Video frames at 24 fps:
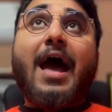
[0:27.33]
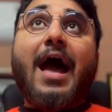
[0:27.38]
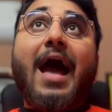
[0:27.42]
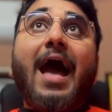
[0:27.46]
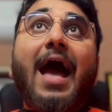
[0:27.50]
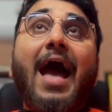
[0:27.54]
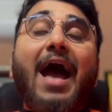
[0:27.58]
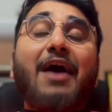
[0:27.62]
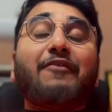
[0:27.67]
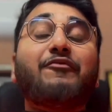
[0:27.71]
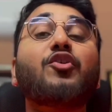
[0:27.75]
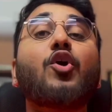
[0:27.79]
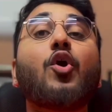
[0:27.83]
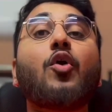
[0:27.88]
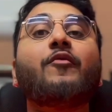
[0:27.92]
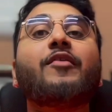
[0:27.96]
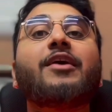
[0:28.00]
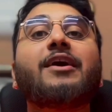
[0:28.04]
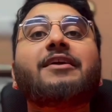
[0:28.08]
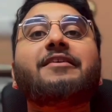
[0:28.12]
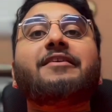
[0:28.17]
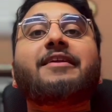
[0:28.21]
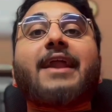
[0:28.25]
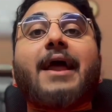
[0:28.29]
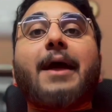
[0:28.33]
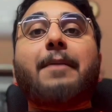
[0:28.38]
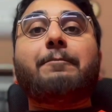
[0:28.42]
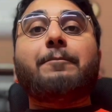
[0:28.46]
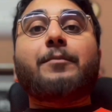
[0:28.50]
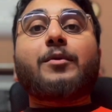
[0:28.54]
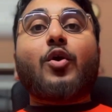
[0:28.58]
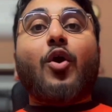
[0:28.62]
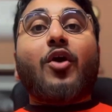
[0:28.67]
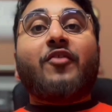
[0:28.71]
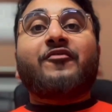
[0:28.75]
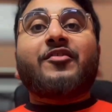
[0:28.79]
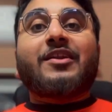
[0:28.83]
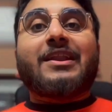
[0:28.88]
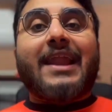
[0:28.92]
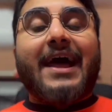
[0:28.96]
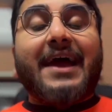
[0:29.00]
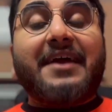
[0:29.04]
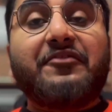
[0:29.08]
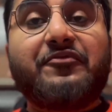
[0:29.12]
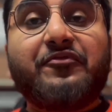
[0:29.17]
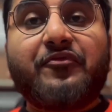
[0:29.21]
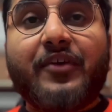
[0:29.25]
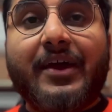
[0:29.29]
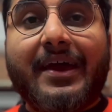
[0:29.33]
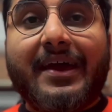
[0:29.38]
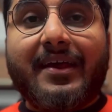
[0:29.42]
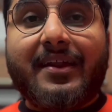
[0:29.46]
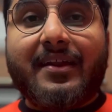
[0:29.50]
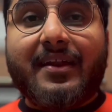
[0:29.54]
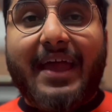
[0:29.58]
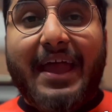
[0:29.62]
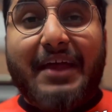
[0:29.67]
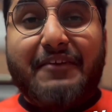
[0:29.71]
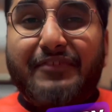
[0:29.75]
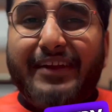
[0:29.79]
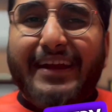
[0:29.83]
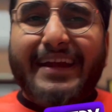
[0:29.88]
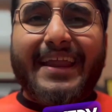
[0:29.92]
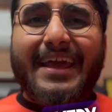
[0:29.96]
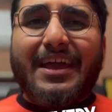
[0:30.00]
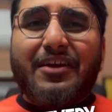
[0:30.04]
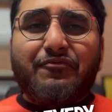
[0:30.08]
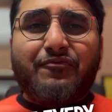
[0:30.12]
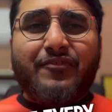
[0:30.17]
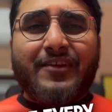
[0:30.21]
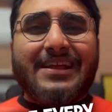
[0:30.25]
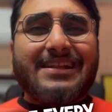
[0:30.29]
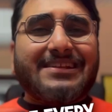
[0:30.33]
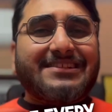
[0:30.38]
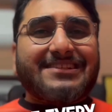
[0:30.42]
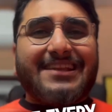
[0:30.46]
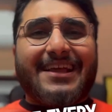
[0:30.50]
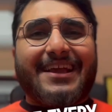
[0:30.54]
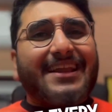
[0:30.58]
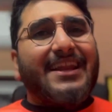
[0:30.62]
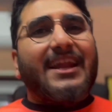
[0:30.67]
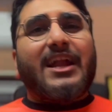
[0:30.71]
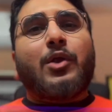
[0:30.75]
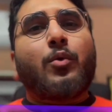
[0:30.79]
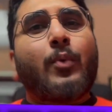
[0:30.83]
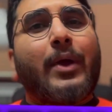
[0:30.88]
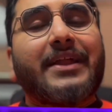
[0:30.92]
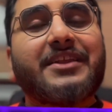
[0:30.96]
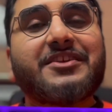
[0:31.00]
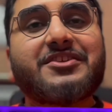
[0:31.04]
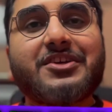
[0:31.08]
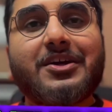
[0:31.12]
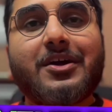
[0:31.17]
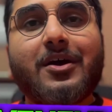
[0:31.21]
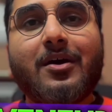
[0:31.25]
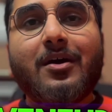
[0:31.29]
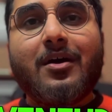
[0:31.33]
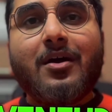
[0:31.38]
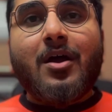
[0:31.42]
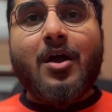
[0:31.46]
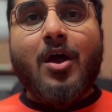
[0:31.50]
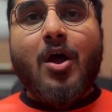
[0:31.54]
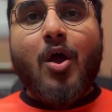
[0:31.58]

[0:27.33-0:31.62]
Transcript: Have you ever dreamt of a life where every day feels like an adventure,